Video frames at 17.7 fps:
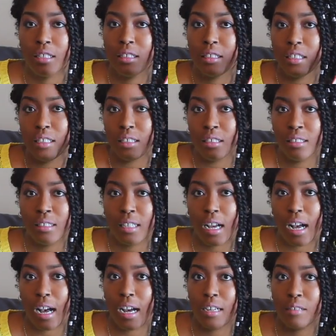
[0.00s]
These
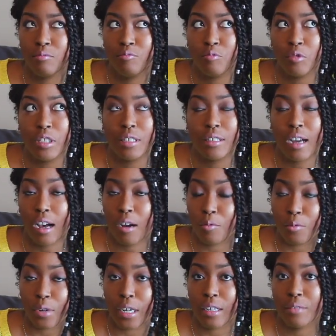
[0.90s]
I would
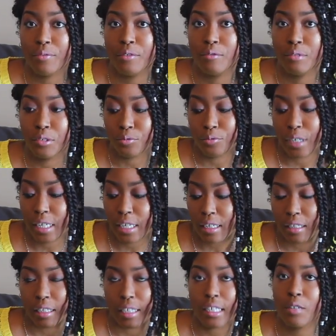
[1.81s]
not wear if it was
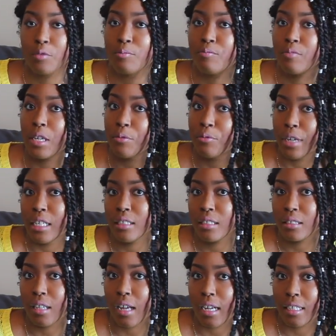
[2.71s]
raining. Like it, it
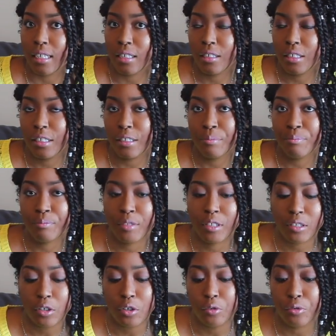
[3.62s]
rains a lot down here.
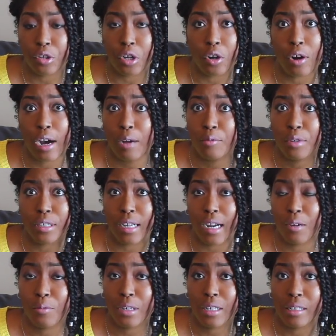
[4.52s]
So no, I would
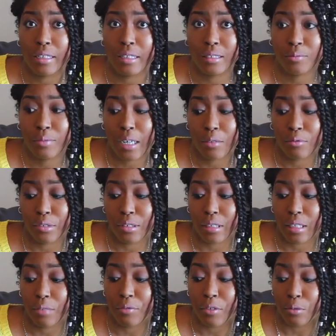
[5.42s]
not wear these if I
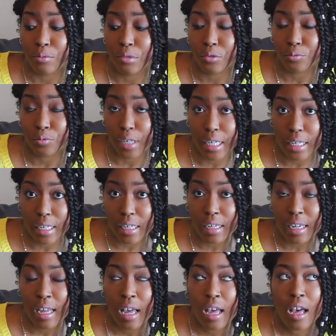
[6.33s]
was if it was
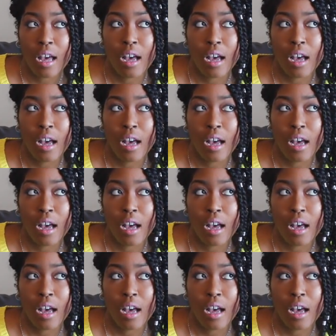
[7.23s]
raining.